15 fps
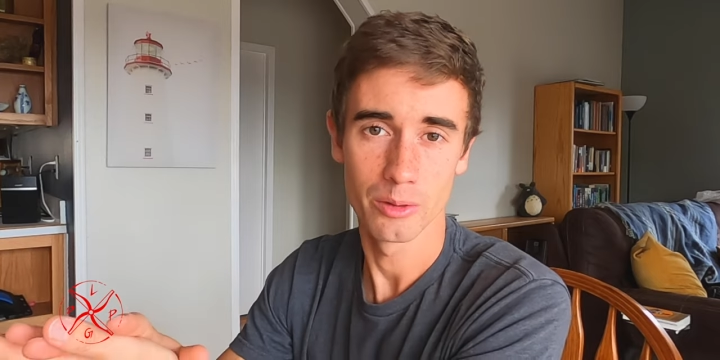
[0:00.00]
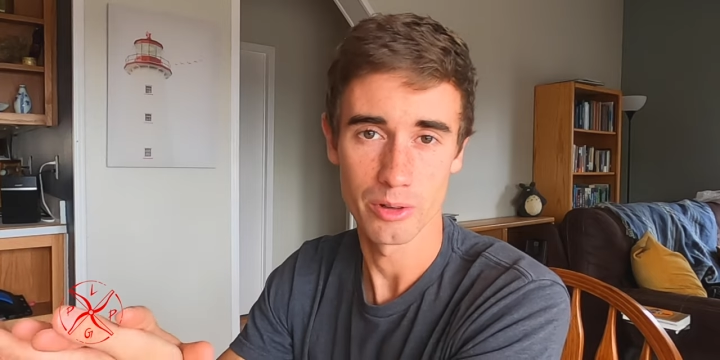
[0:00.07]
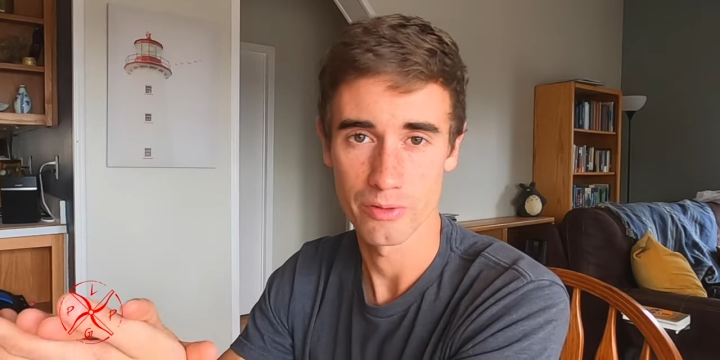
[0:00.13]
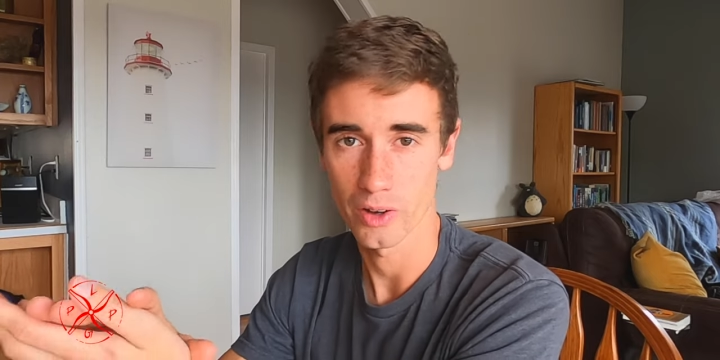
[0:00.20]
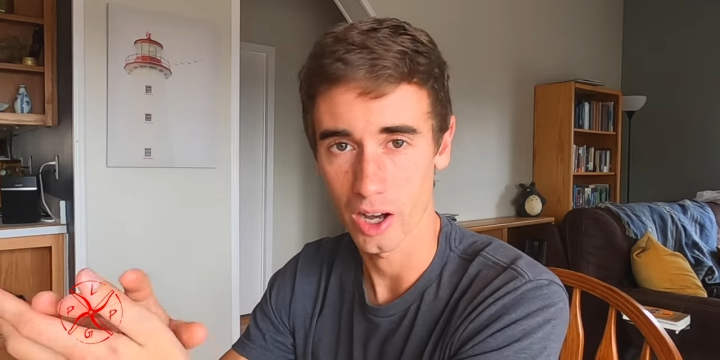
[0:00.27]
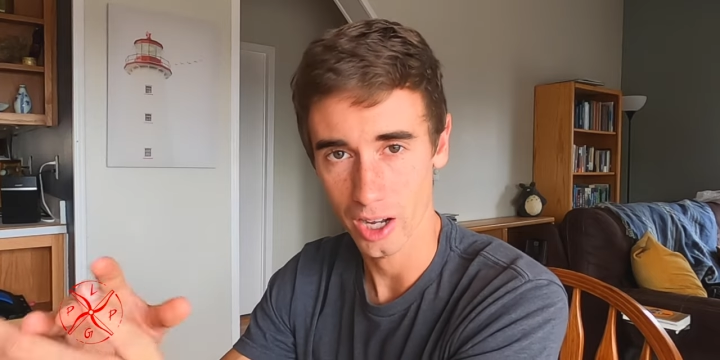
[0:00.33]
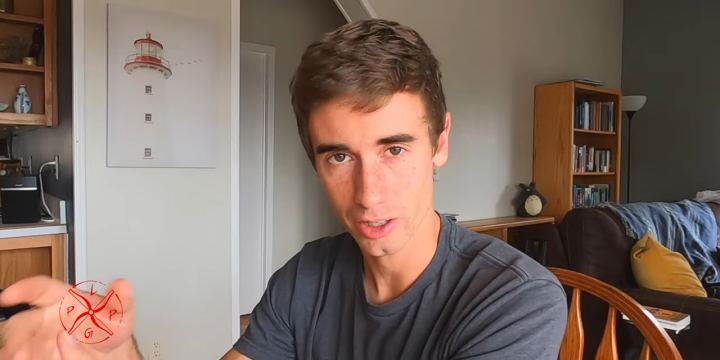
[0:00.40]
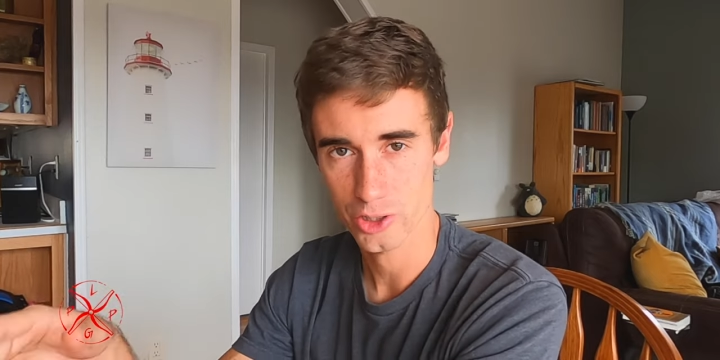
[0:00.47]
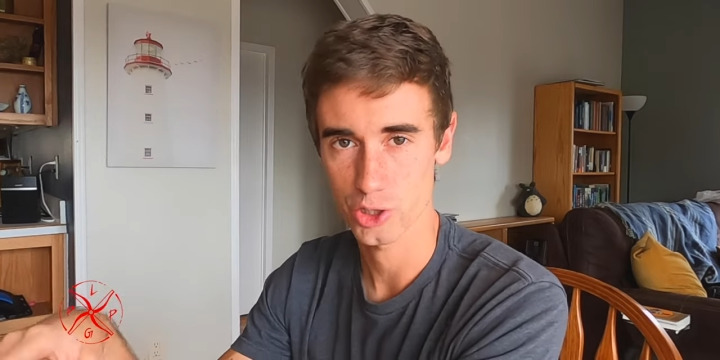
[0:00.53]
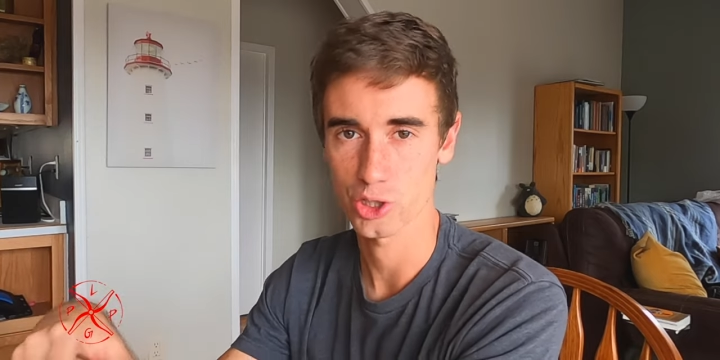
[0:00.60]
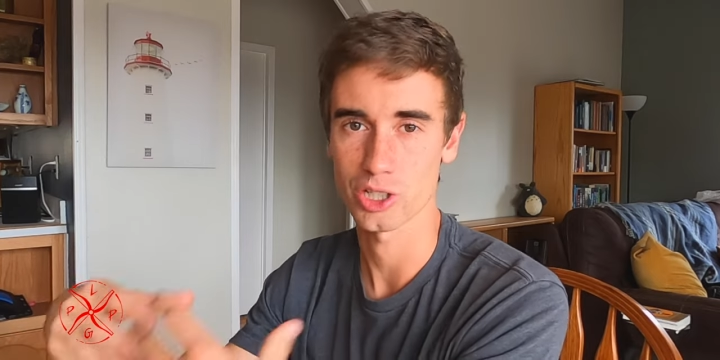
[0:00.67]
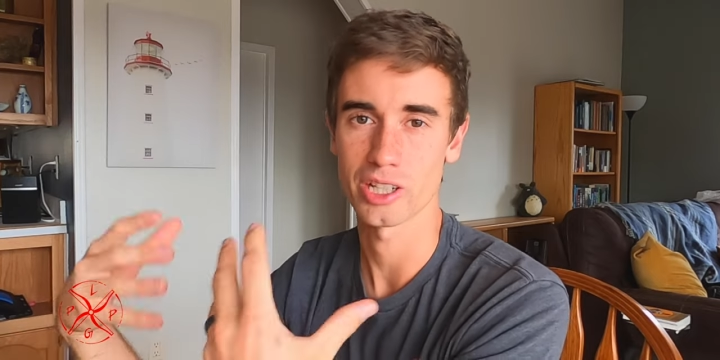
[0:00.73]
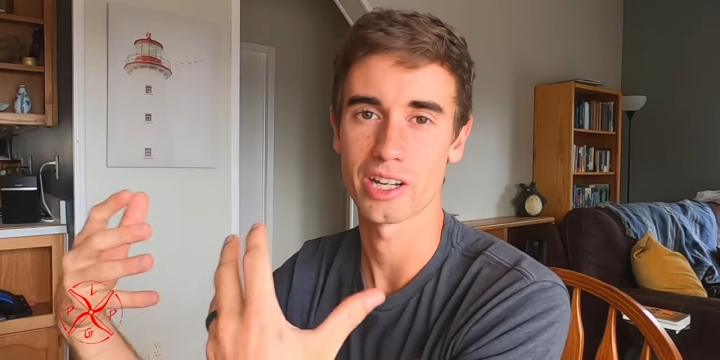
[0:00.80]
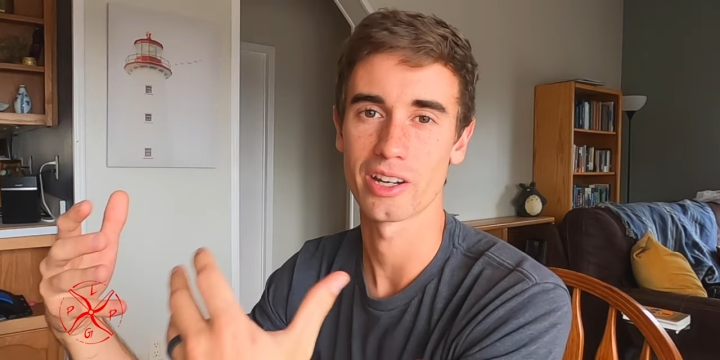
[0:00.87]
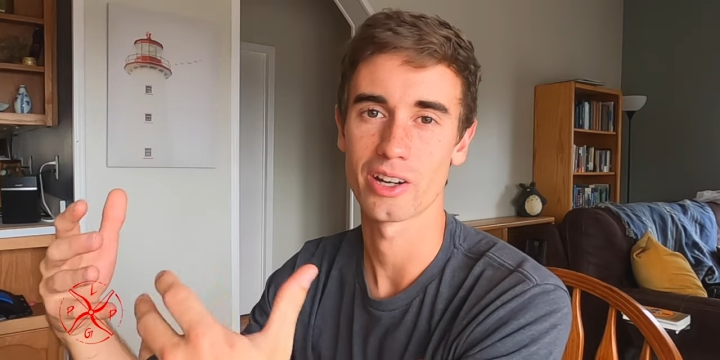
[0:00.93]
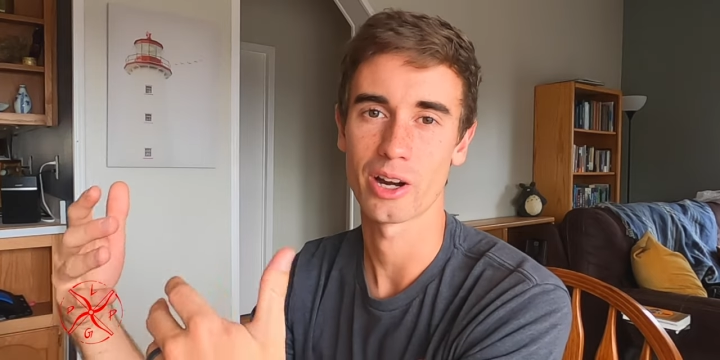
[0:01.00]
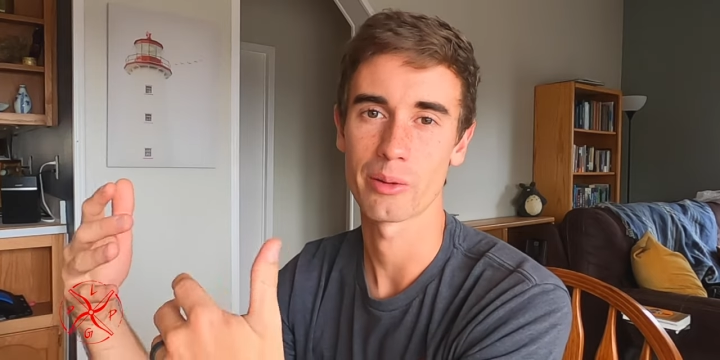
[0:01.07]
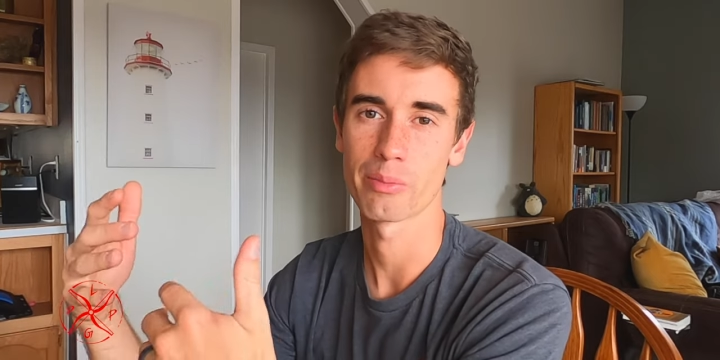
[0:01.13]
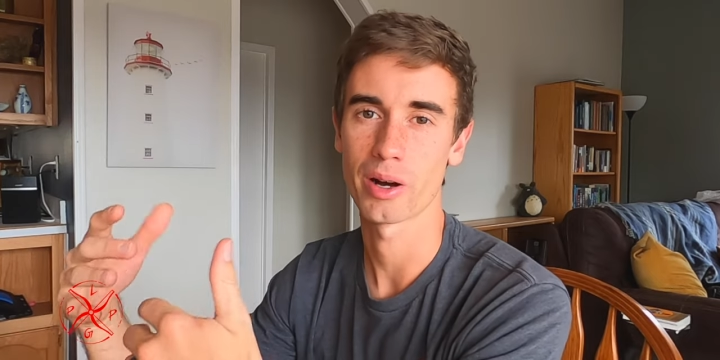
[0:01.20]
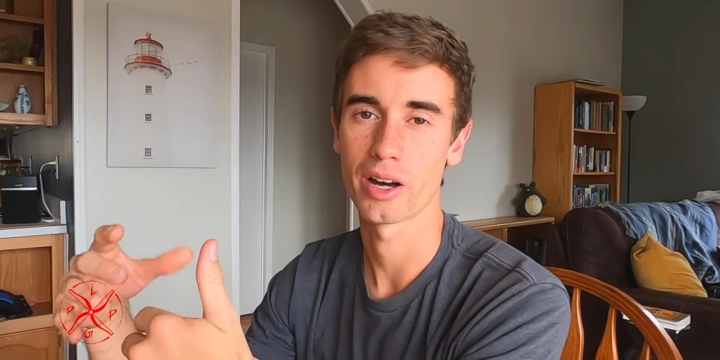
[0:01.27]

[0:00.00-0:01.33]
we've oxygenated our